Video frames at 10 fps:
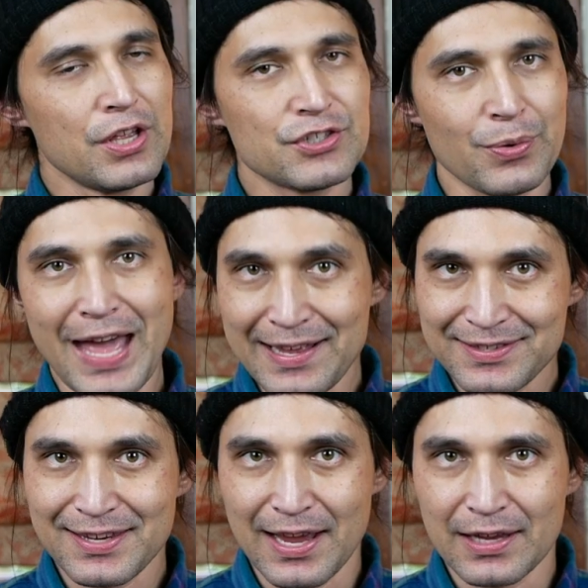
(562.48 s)
So that
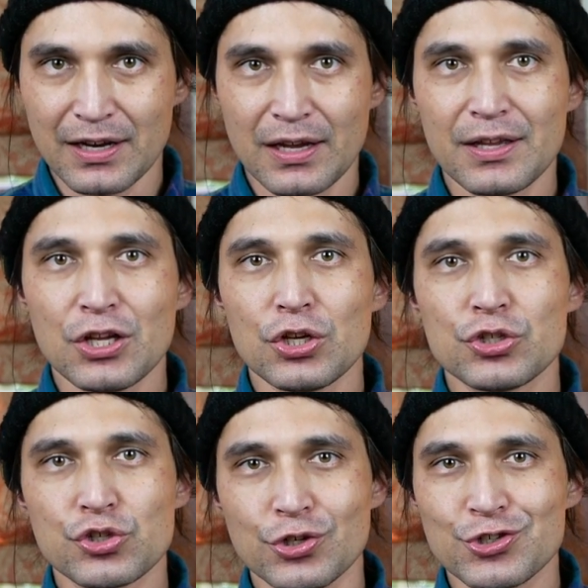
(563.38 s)
said,
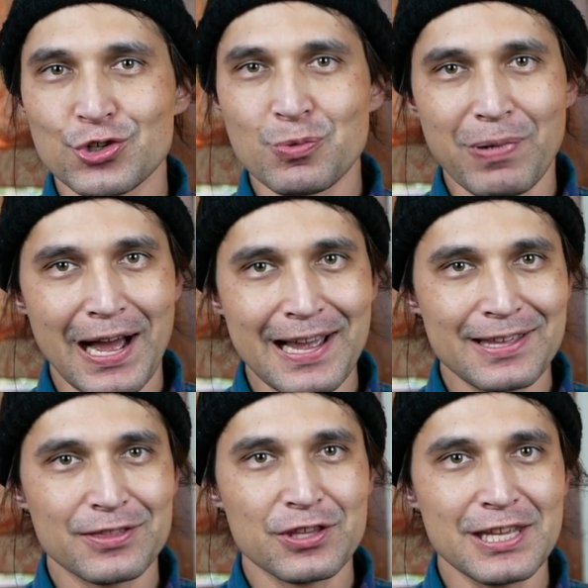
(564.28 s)
should you
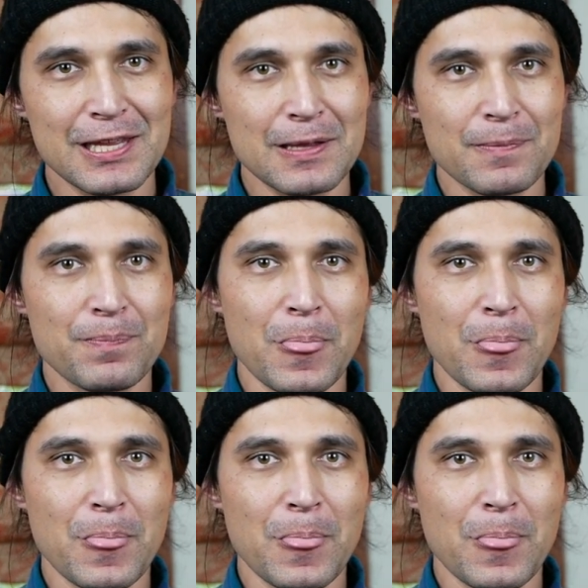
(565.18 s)
buy the